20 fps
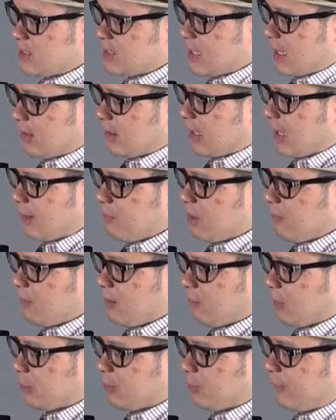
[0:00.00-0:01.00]
set like
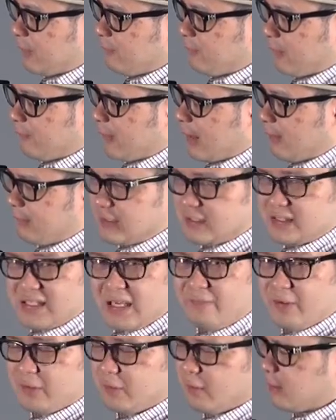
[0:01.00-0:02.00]

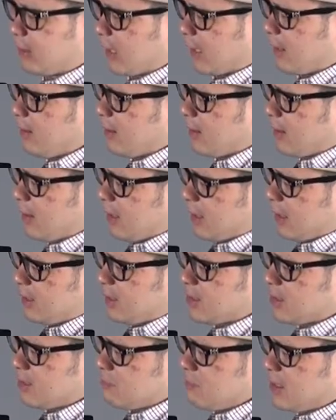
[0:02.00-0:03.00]
PP1234567. Okay, it
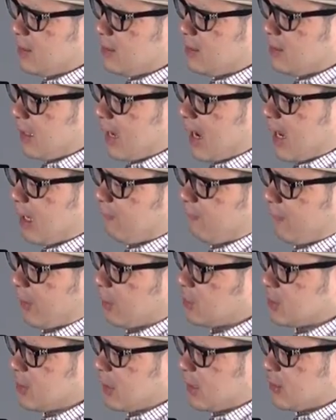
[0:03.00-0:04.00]
doesn't mean
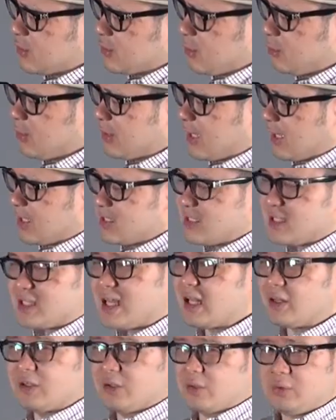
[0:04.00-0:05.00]
anything. So you can
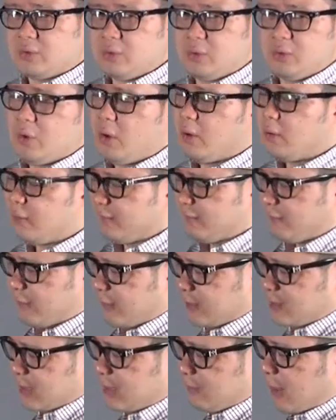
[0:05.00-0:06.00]
set your own.
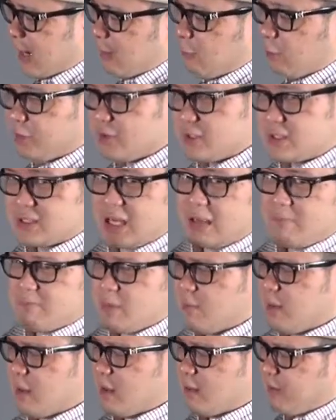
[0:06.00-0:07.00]
For example, I want to set
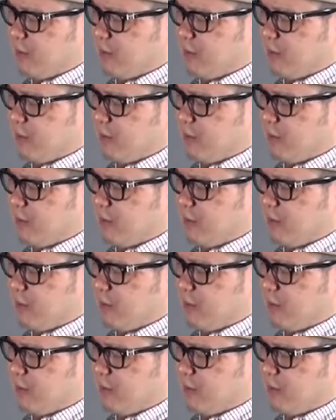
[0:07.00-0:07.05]
maybe a